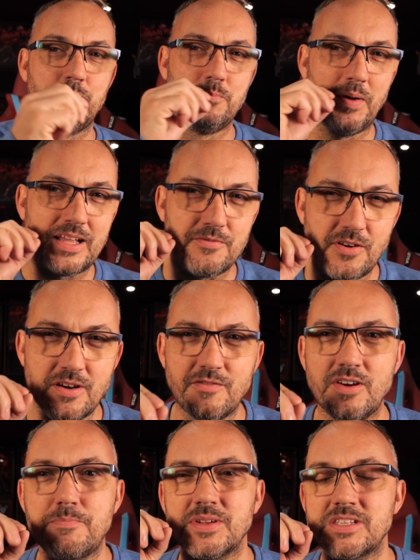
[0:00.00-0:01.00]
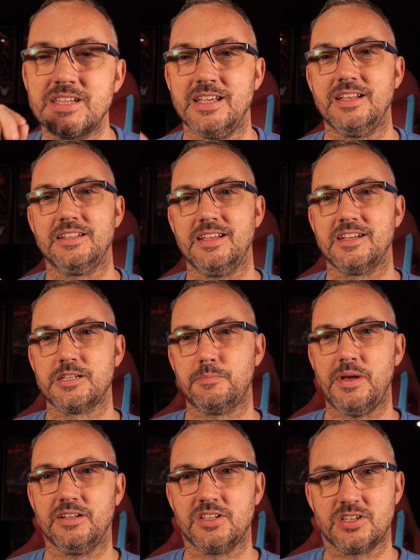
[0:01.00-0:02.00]
making very, very particular things
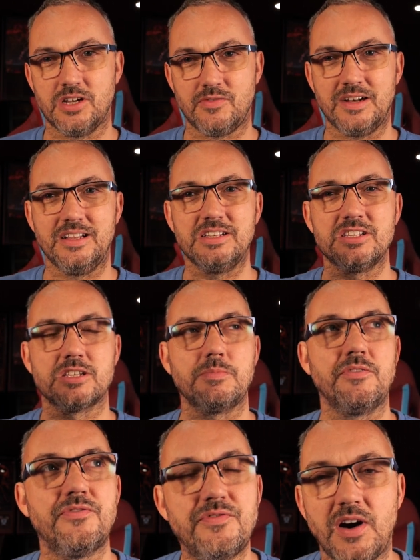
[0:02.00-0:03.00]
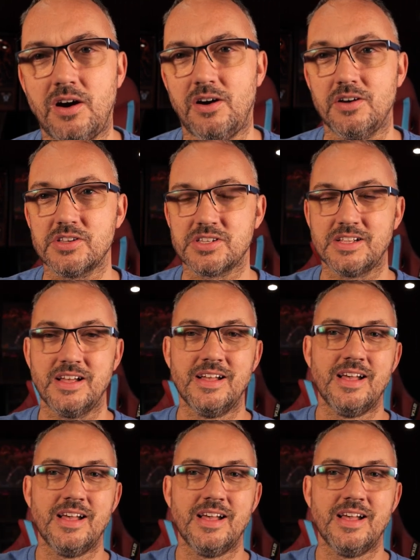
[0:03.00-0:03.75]
about the turnaround needing to be fast,